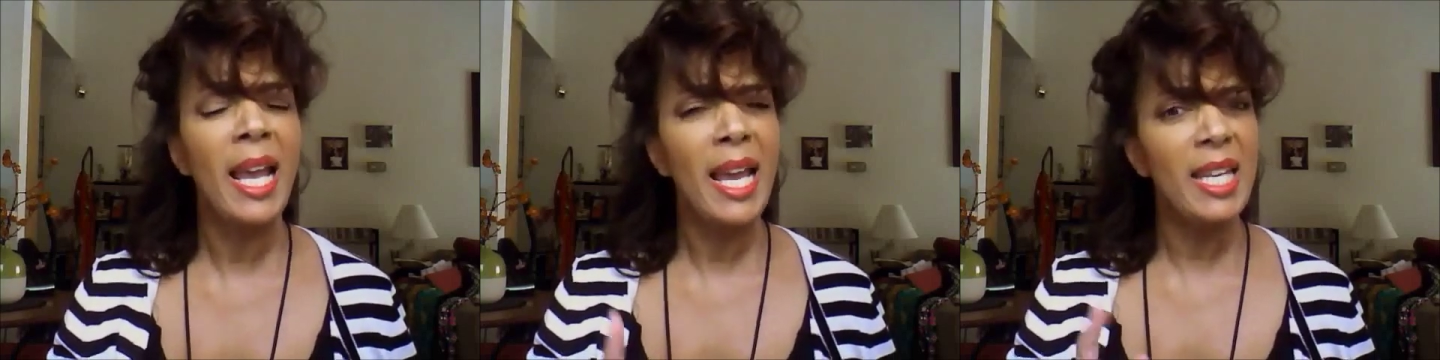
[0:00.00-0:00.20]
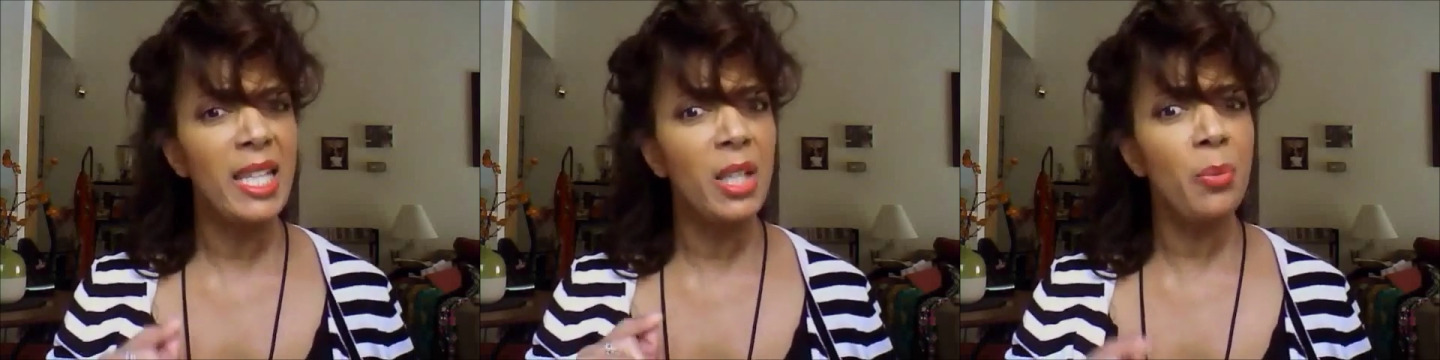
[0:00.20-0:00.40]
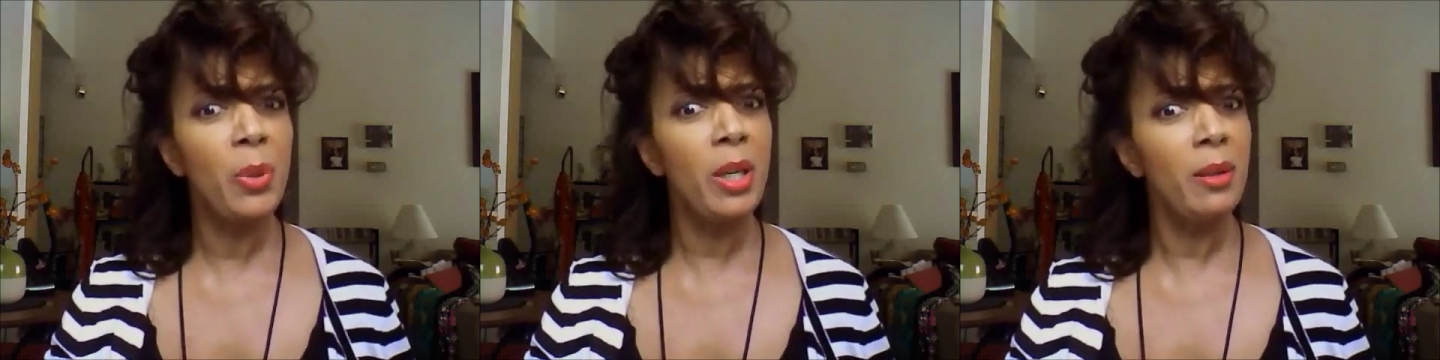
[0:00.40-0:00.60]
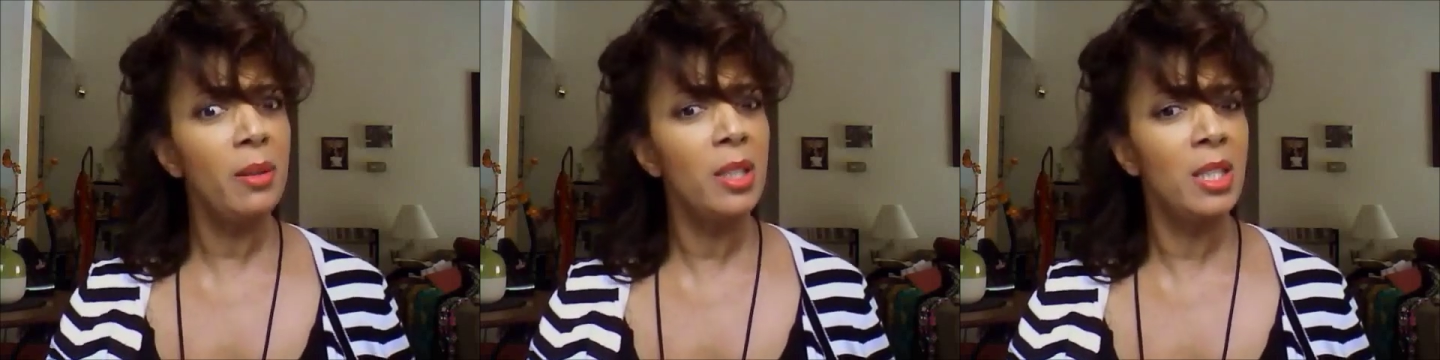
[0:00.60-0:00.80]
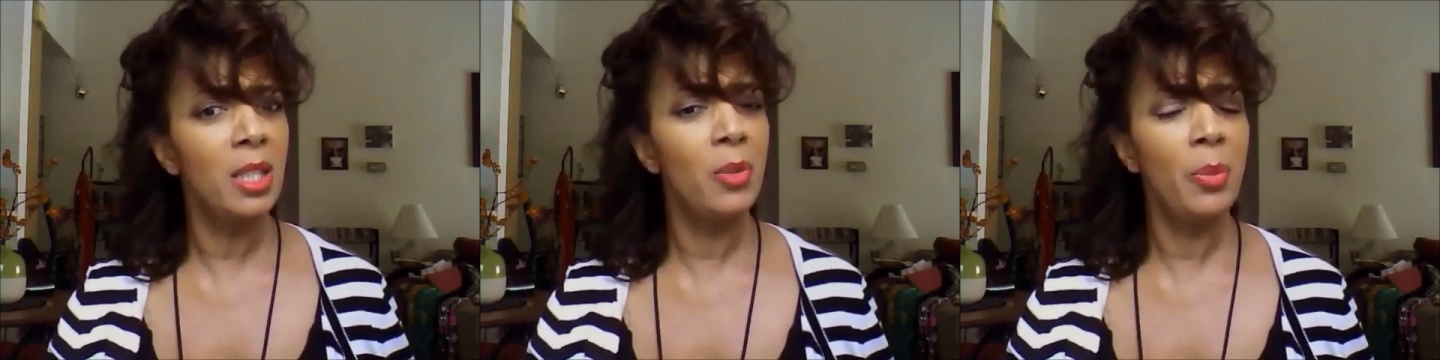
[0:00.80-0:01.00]
And did we
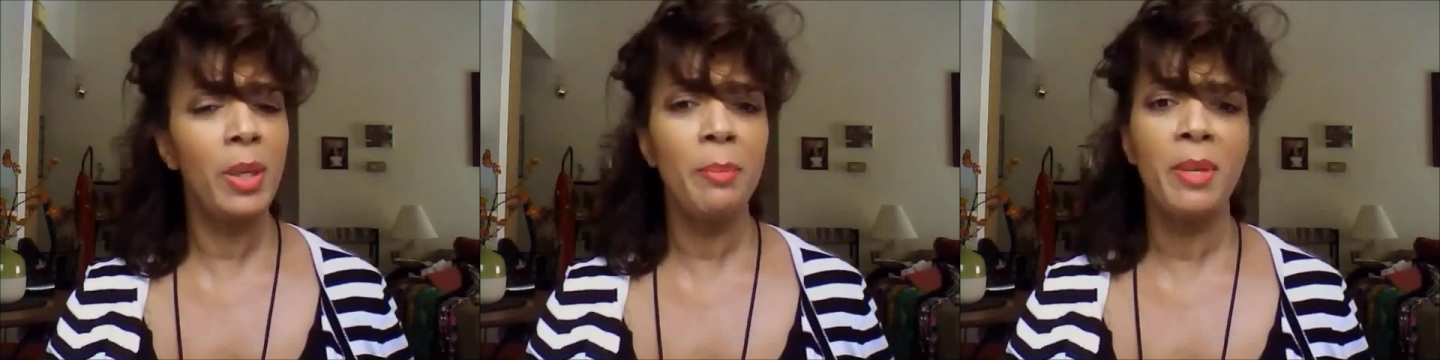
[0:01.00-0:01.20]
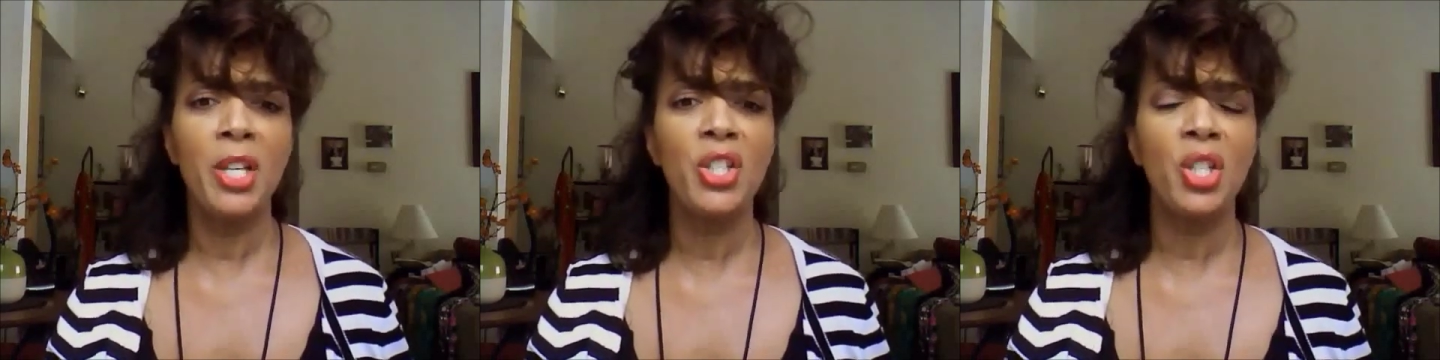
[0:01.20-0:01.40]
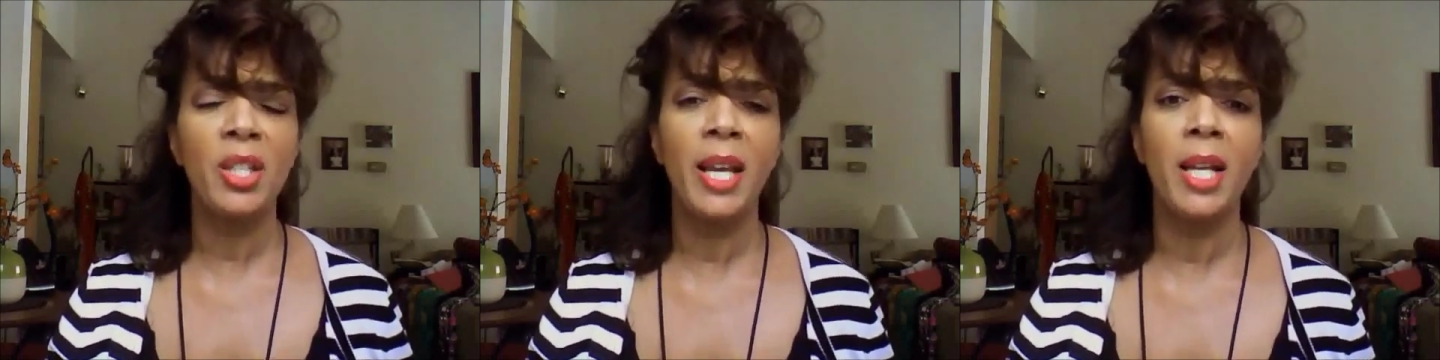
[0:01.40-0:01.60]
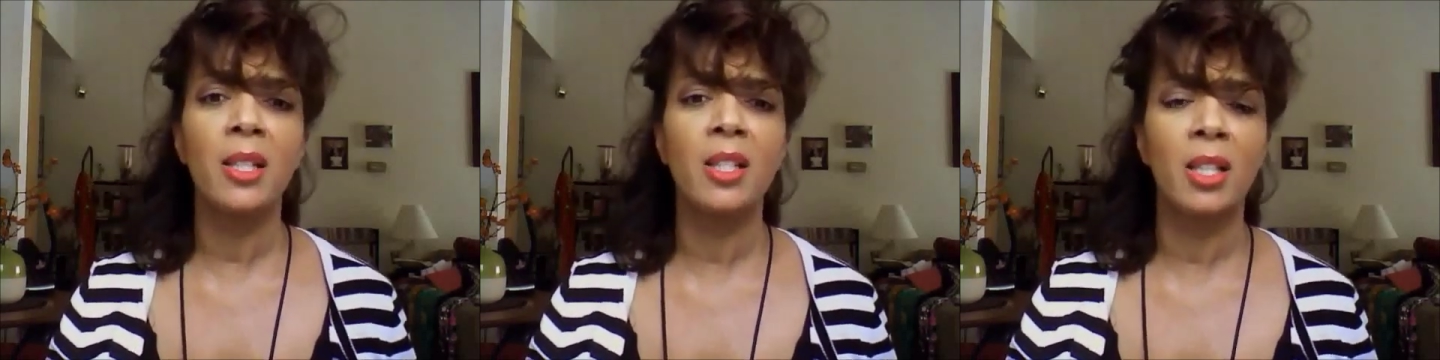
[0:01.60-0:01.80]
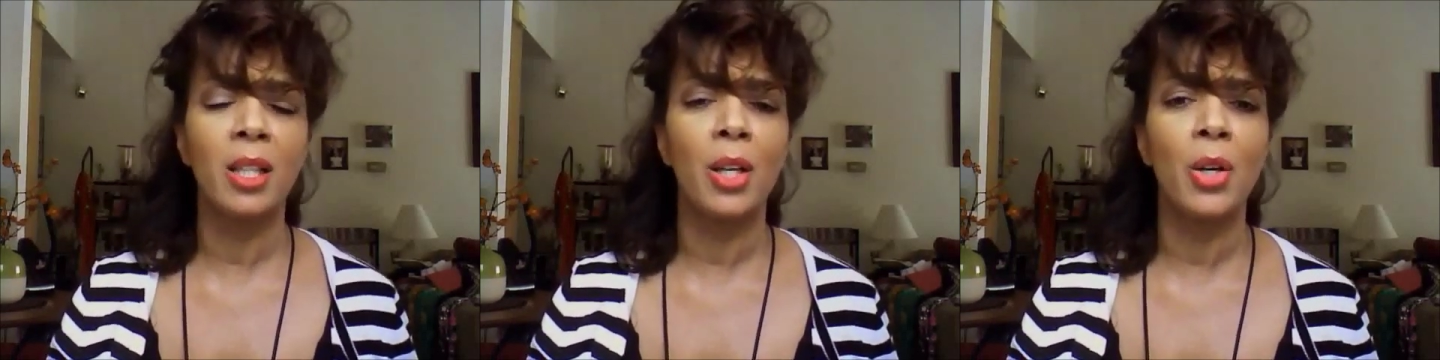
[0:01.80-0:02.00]
did we mention
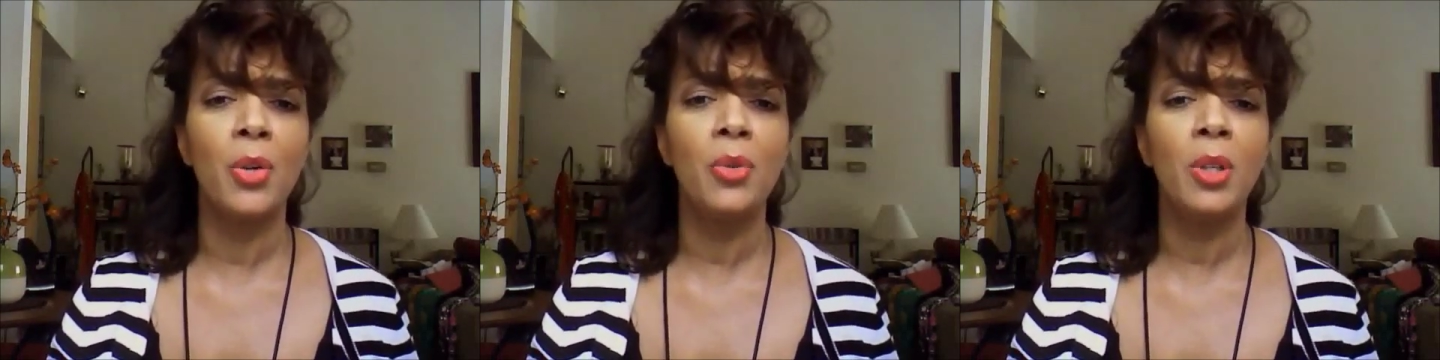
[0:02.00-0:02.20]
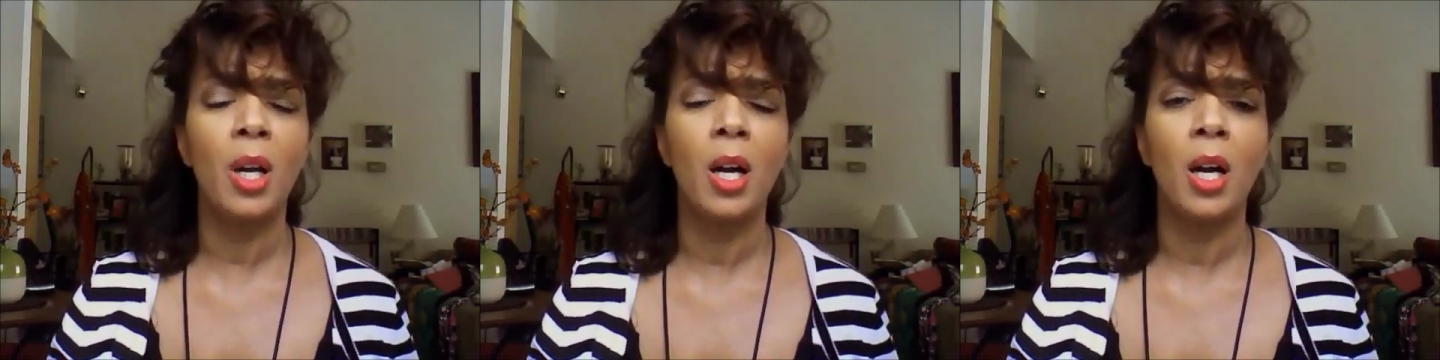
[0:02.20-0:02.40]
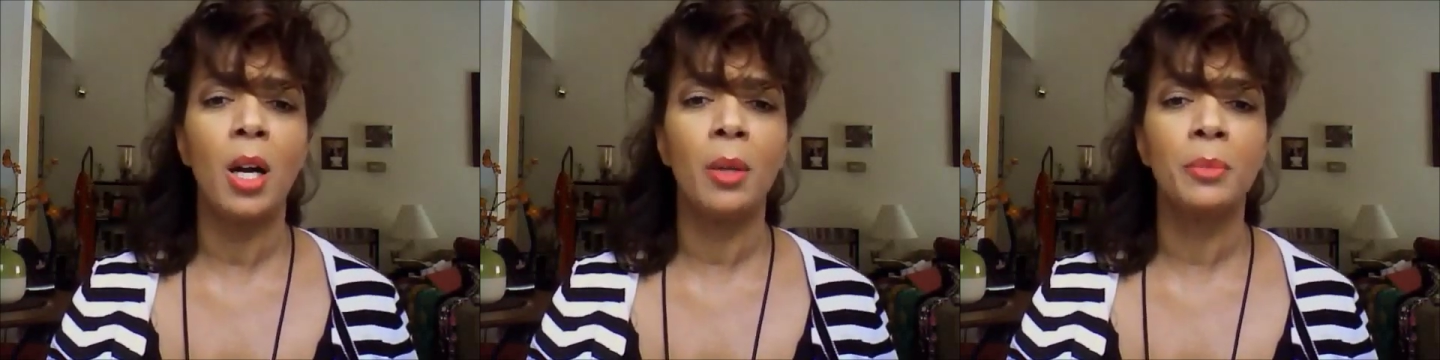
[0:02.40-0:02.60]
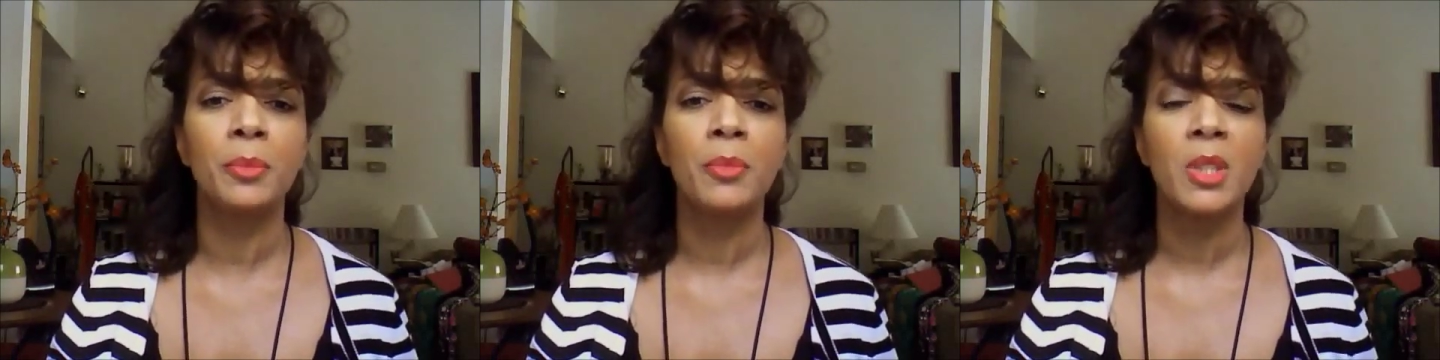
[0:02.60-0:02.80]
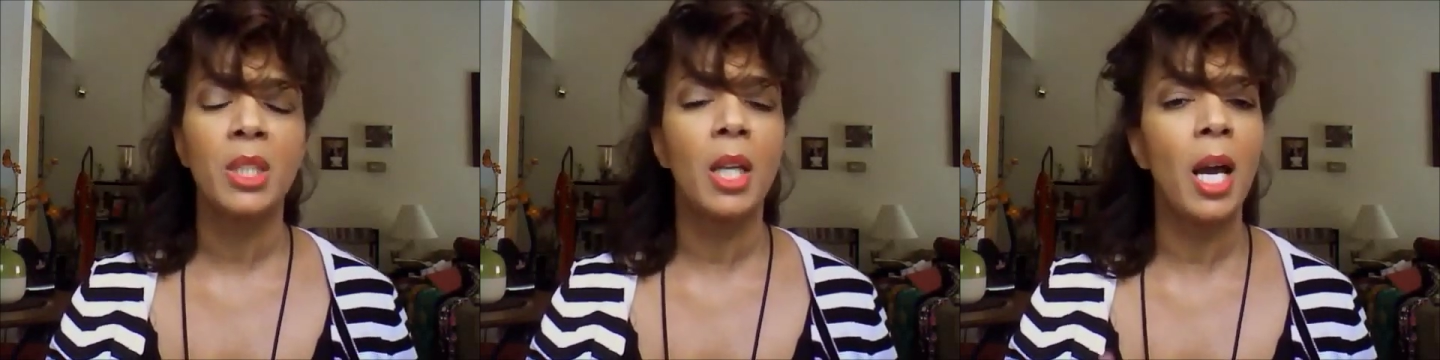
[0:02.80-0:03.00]
that Sloane
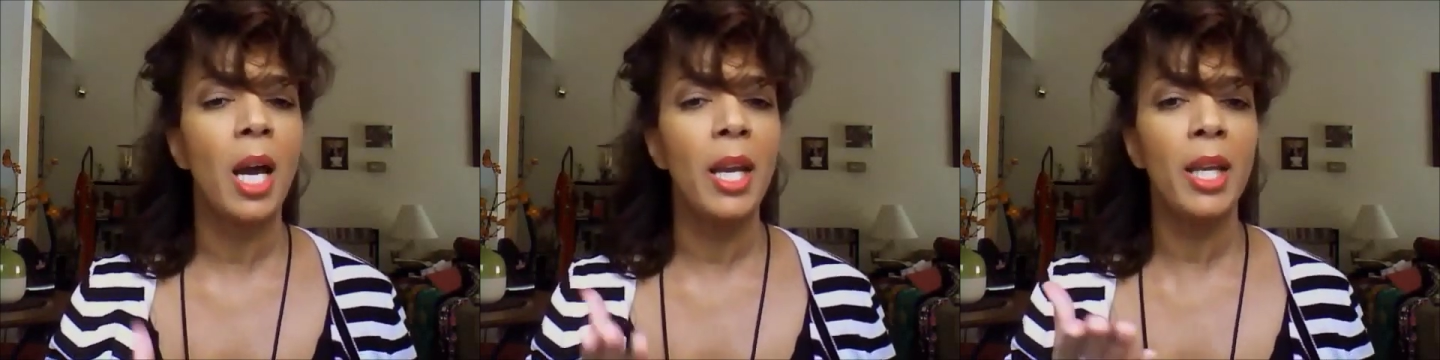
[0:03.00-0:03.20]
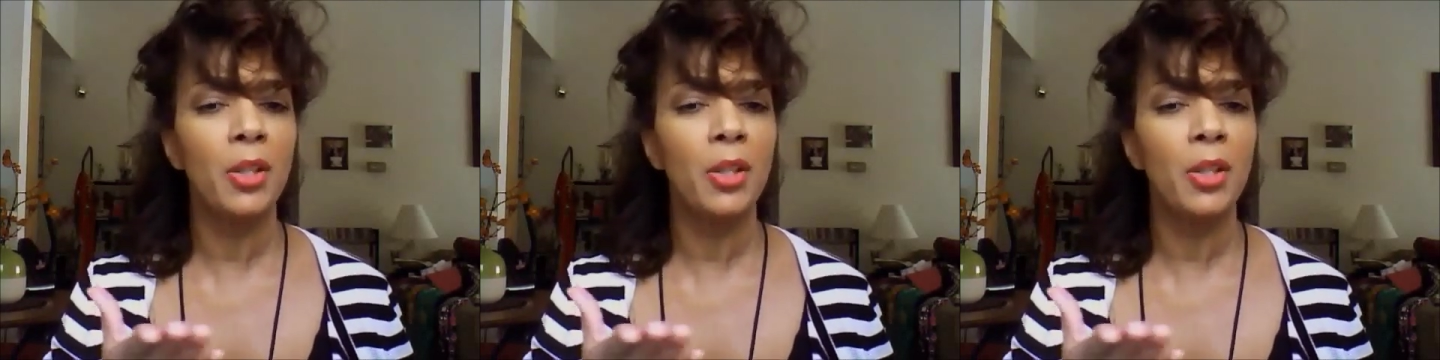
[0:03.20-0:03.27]
um, got